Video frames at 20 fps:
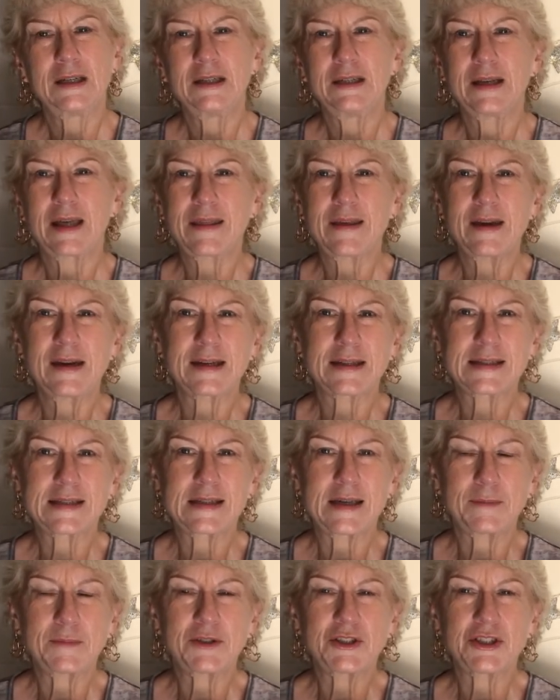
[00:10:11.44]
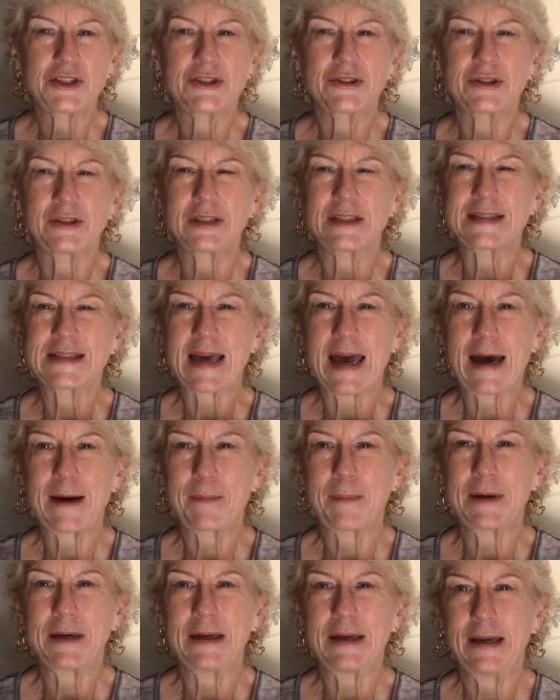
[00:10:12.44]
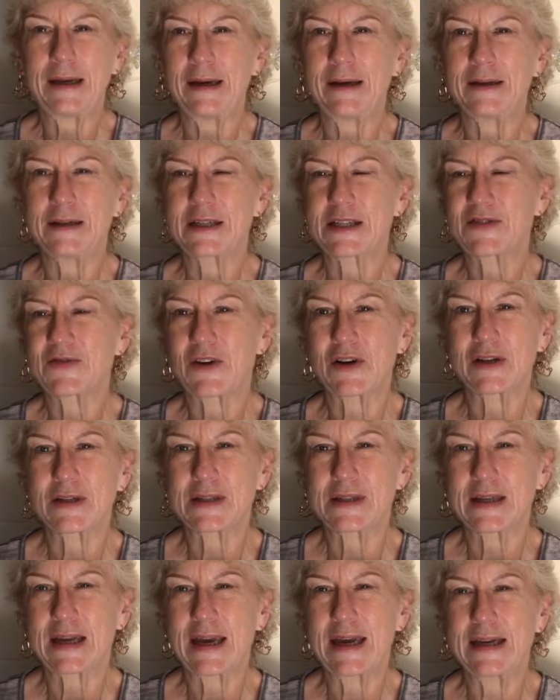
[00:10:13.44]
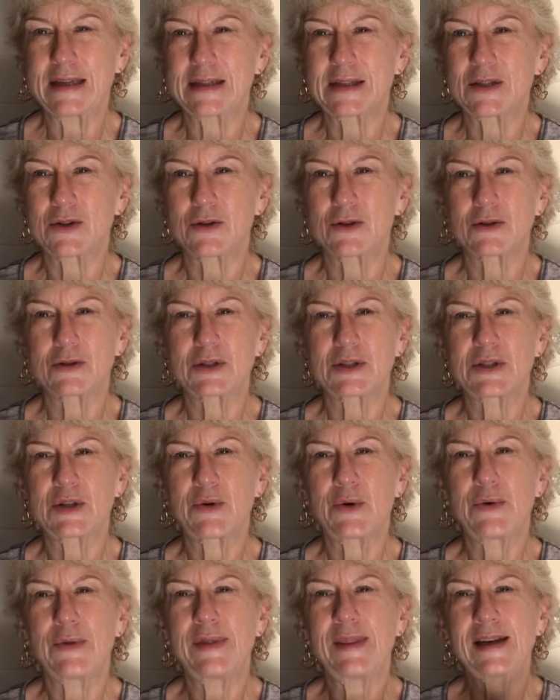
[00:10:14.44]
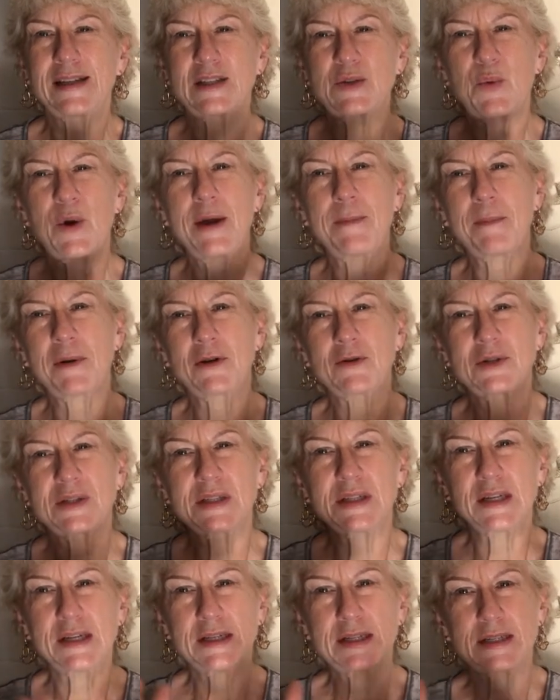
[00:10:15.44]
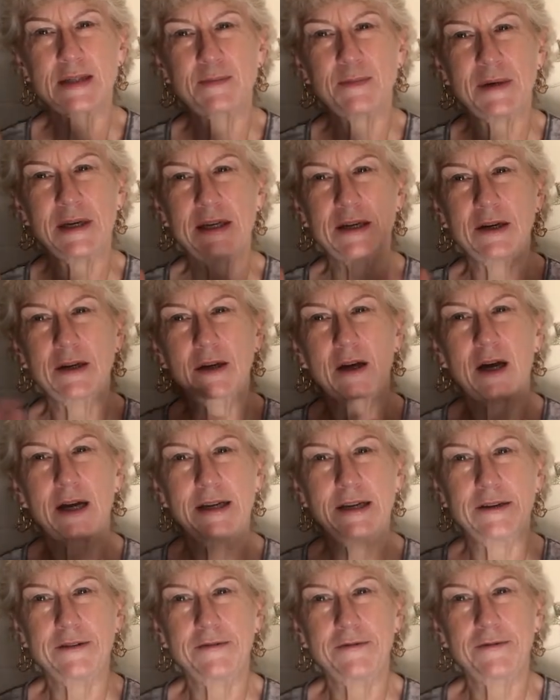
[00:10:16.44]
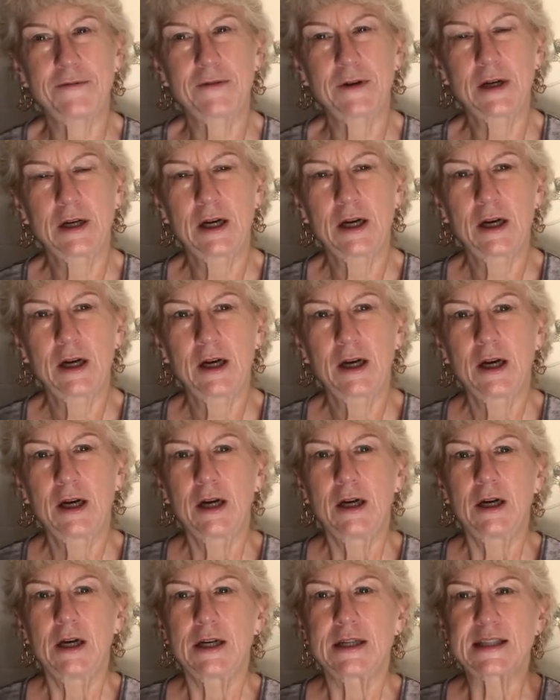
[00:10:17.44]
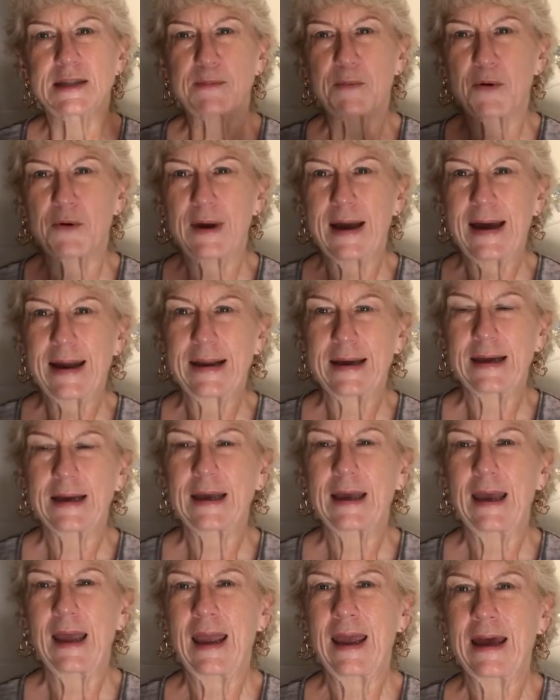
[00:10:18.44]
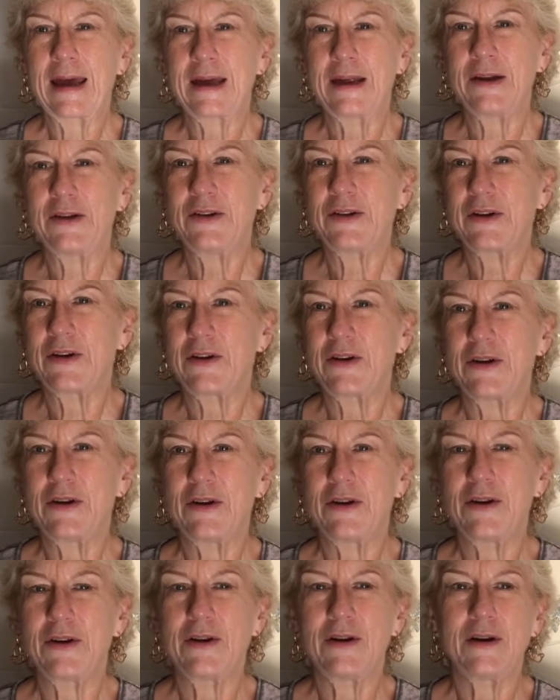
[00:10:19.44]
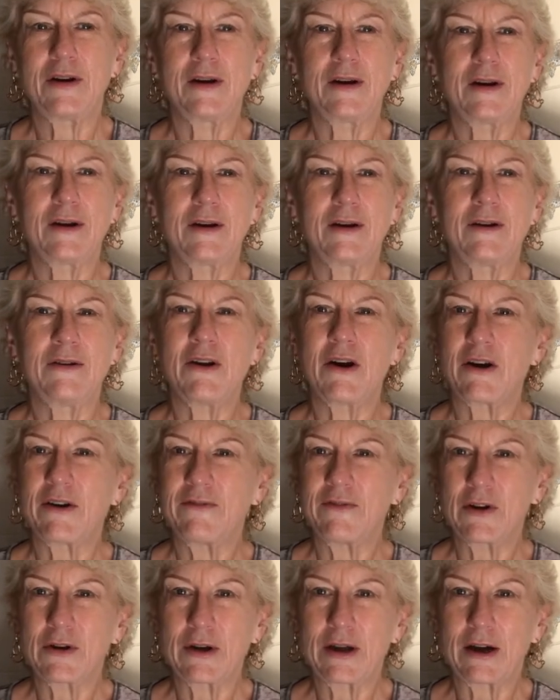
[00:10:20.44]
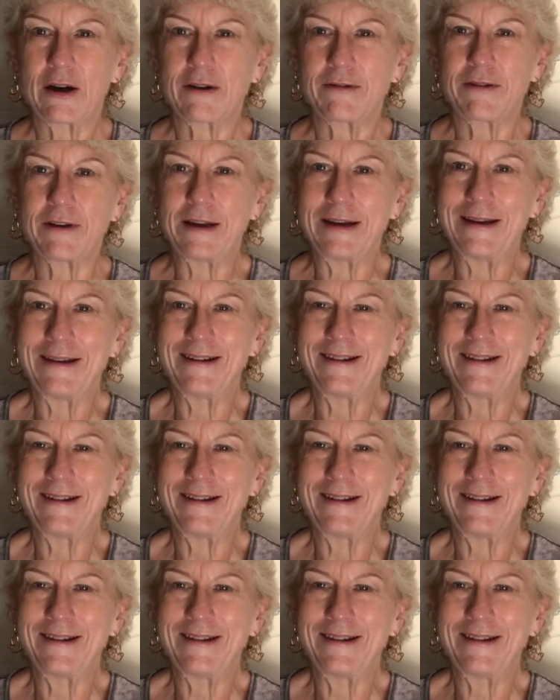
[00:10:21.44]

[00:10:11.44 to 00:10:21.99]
nothing exceptional is happening as far as the cancer. So that's why posting has been kind of sporadic and not very often.